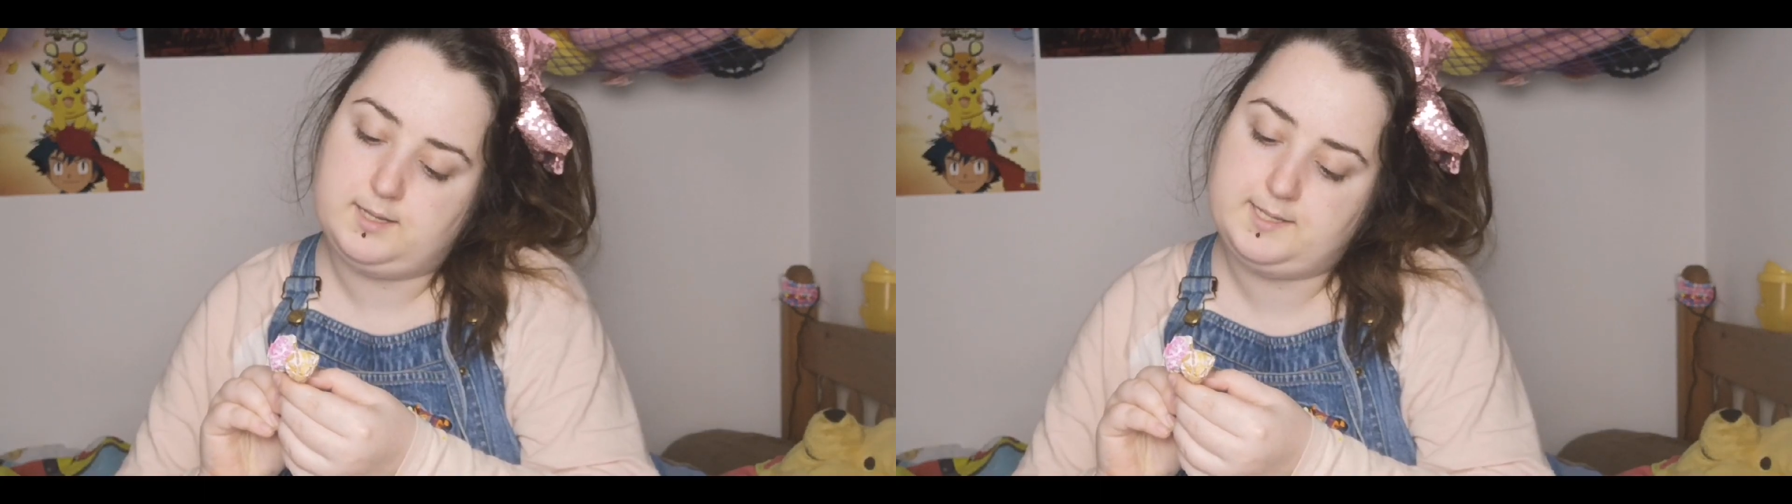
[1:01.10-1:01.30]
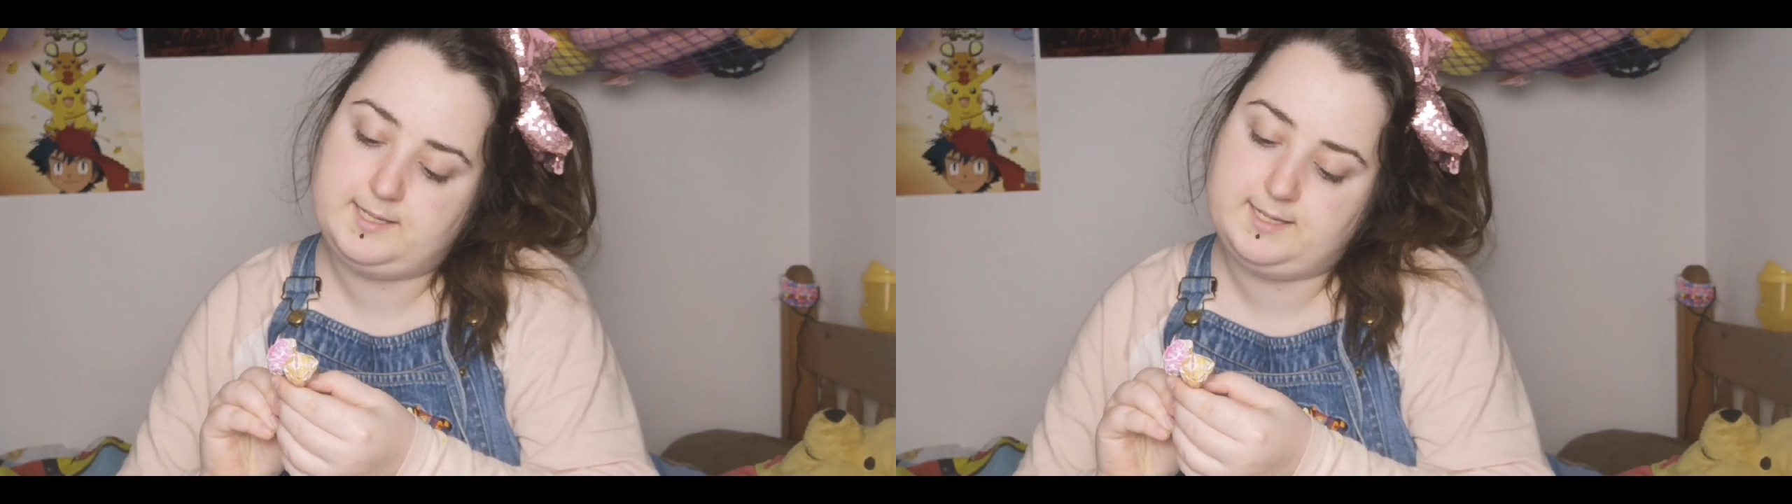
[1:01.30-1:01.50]

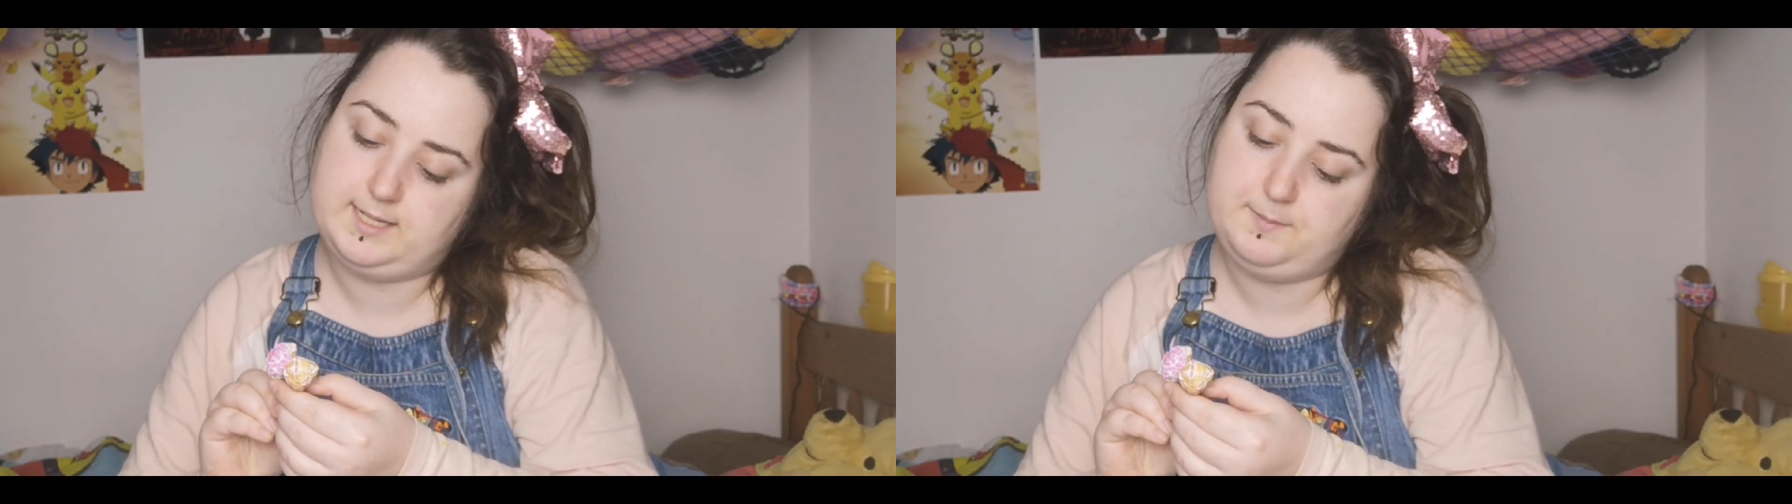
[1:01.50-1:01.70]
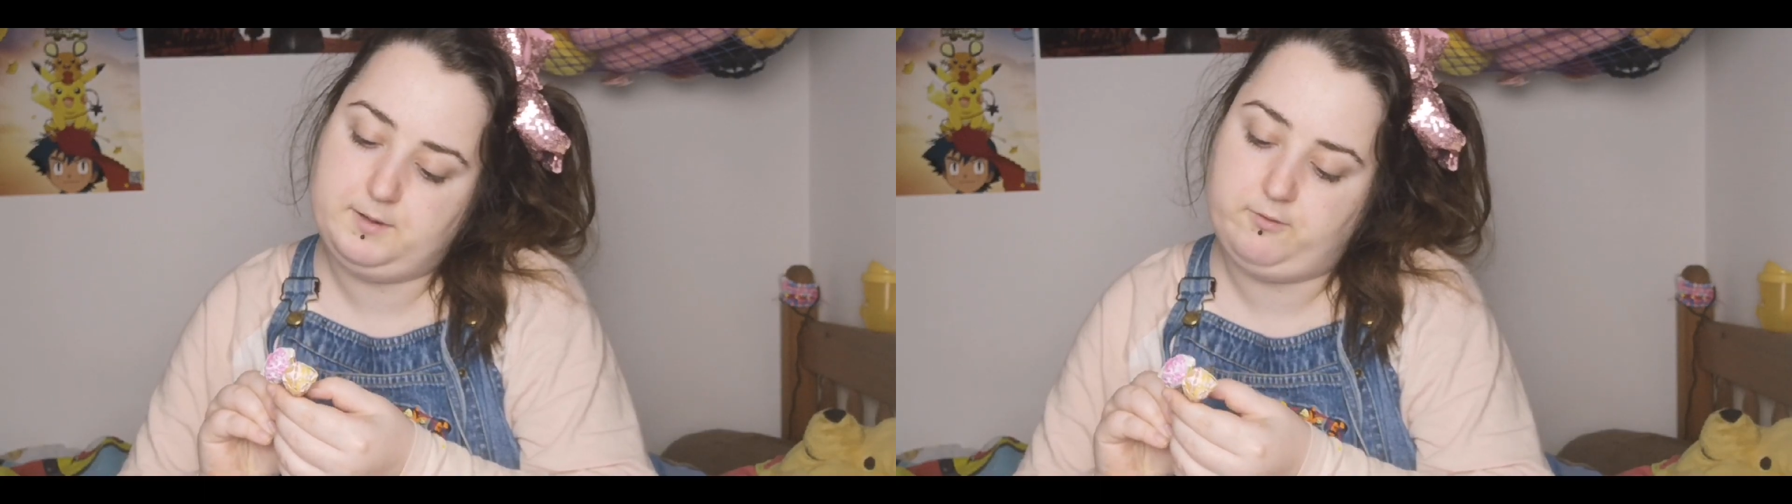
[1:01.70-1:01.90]
a
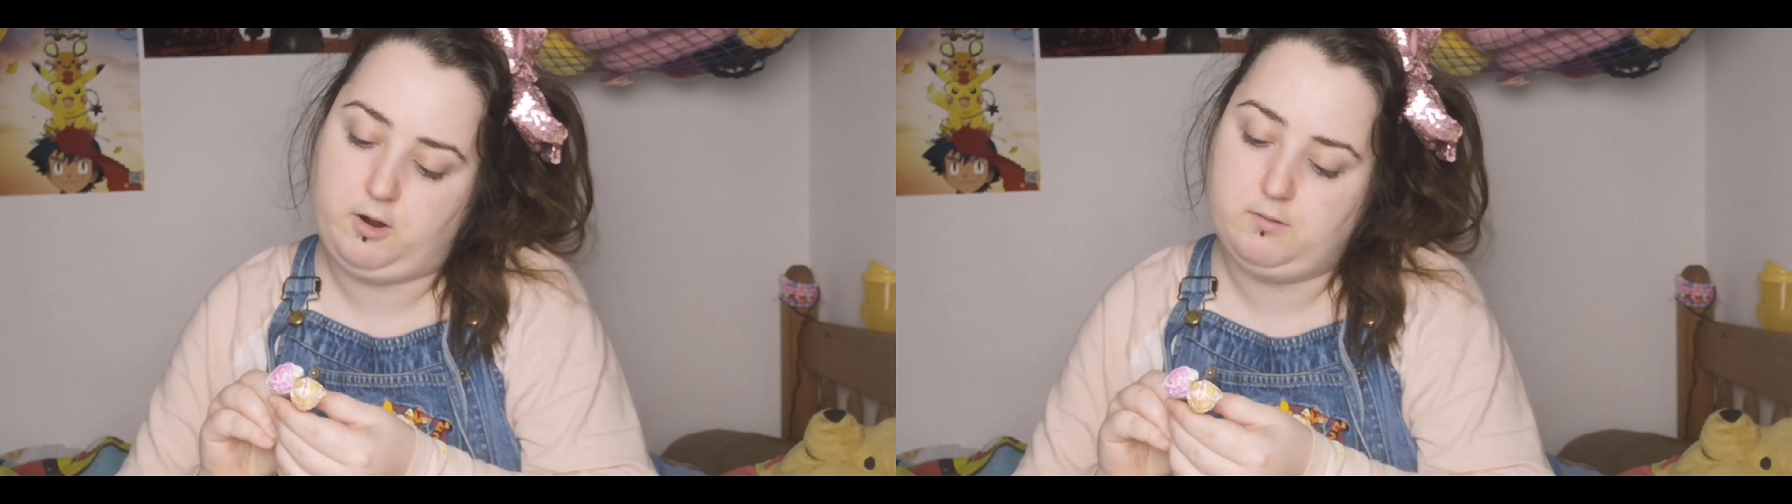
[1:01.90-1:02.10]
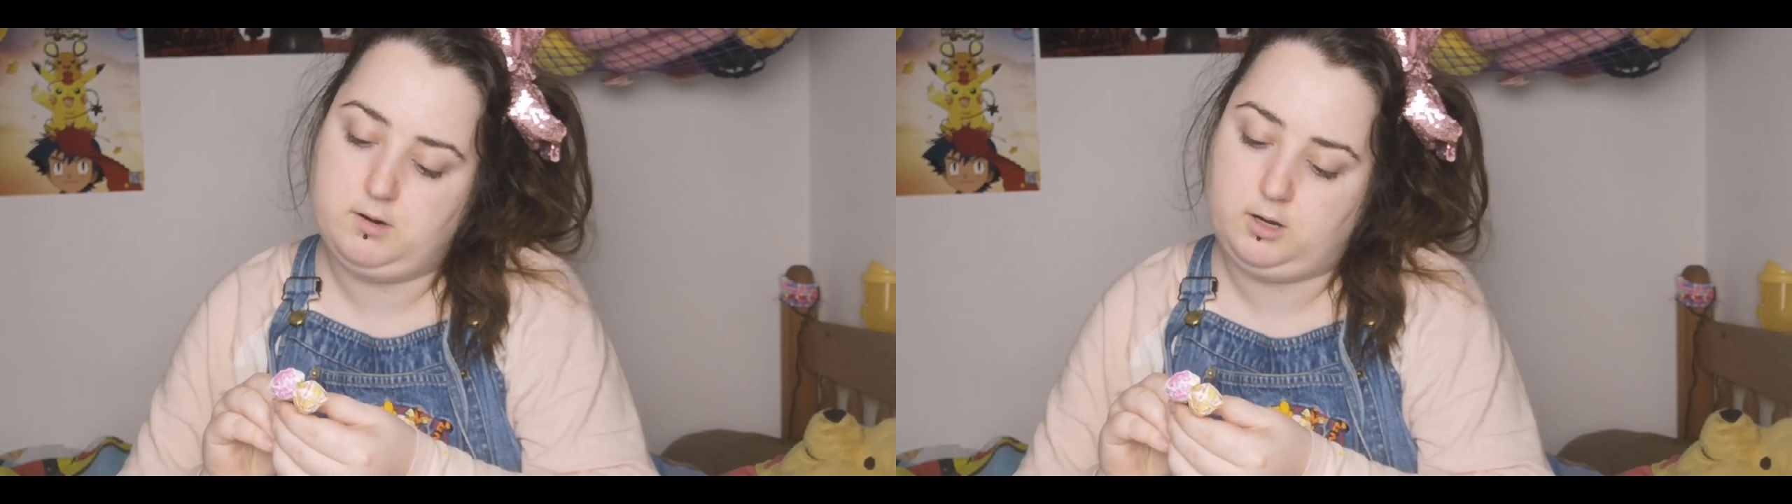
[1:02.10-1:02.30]
cinnamon
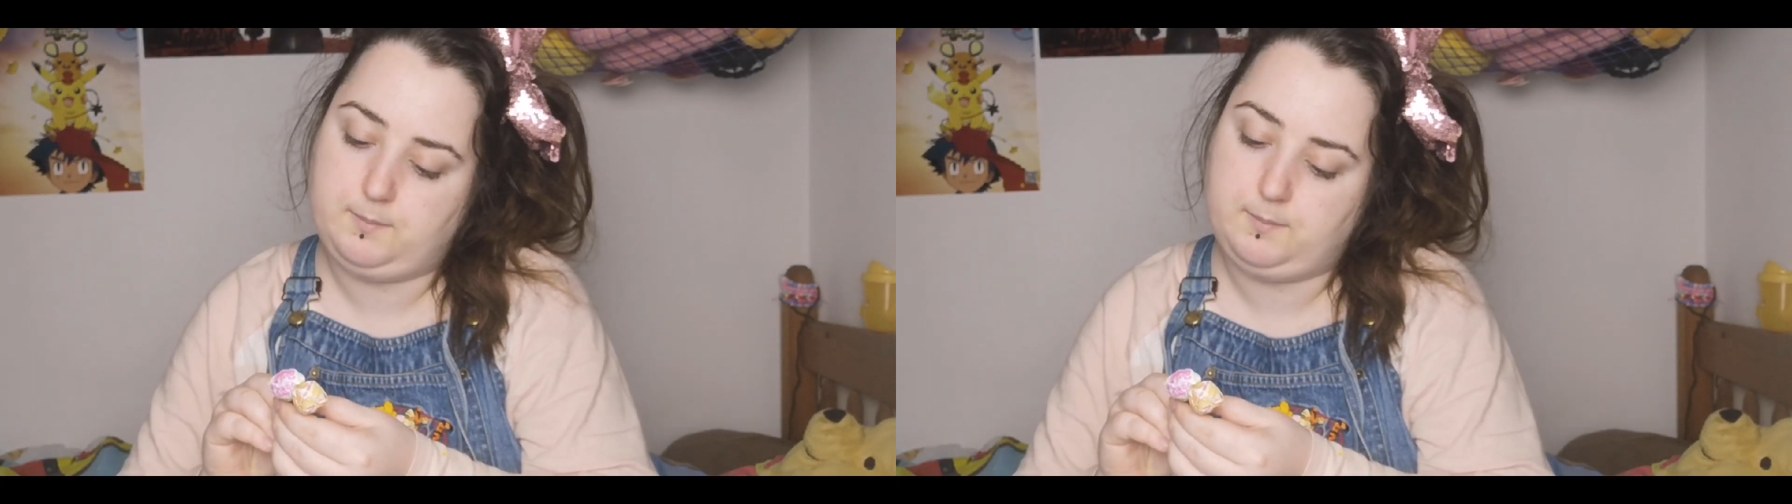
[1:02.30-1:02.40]
roll